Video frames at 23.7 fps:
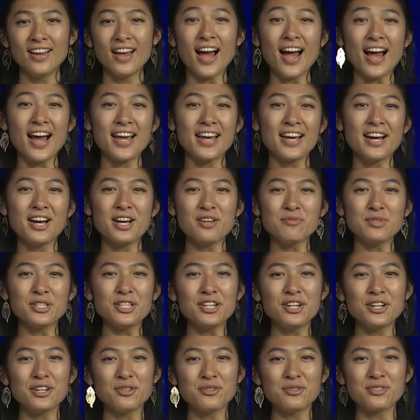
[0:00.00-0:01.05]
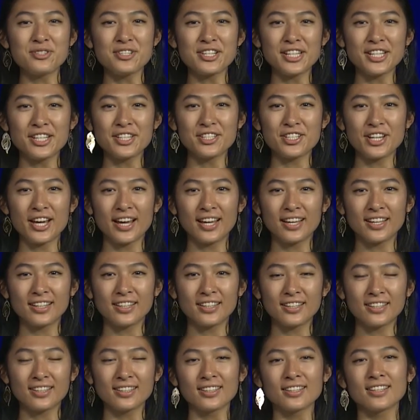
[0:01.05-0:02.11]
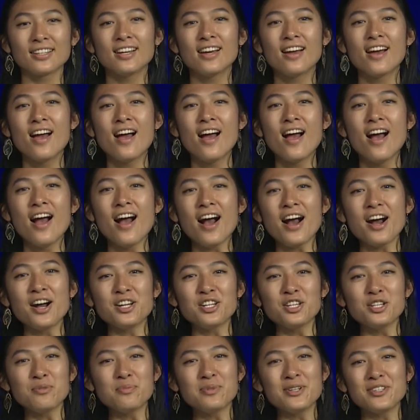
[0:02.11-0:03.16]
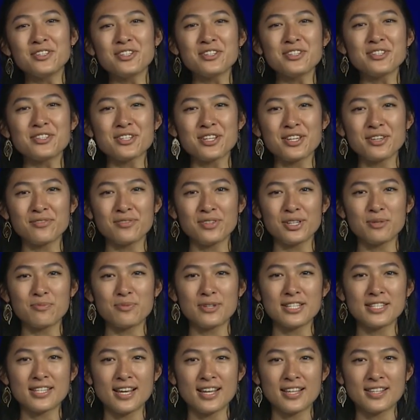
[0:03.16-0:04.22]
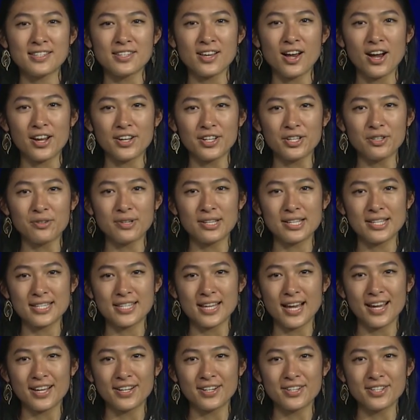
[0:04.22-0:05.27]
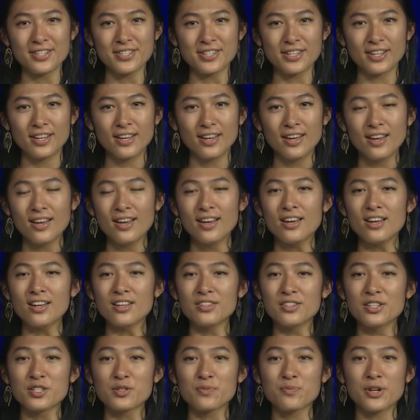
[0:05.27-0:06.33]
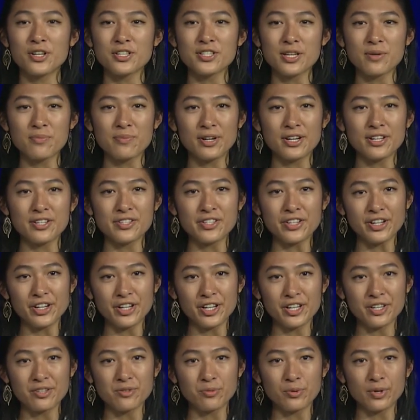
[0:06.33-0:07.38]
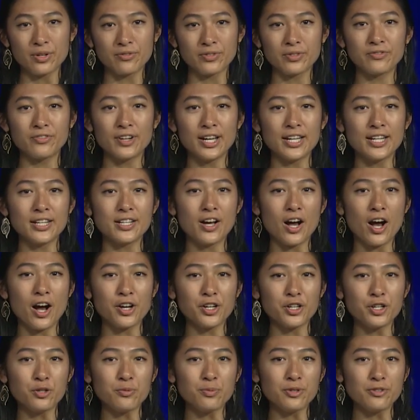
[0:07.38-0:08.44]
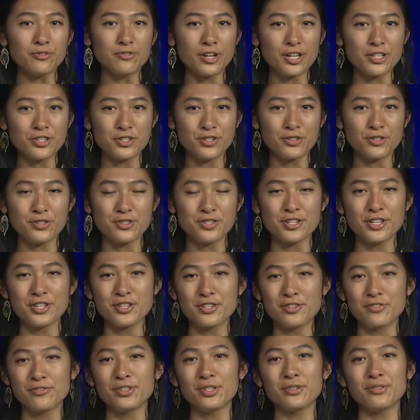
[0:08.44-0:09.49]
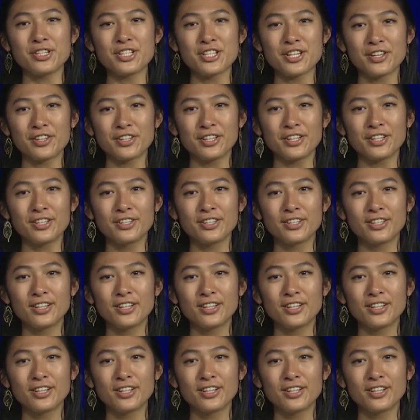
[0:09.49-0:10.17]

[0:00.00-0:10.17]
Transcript: Hi, I'm your host, Didi Chang. Audio Builders TV presents Audio Insiders. In this multi part series, we have invited audio professionals to interview each other.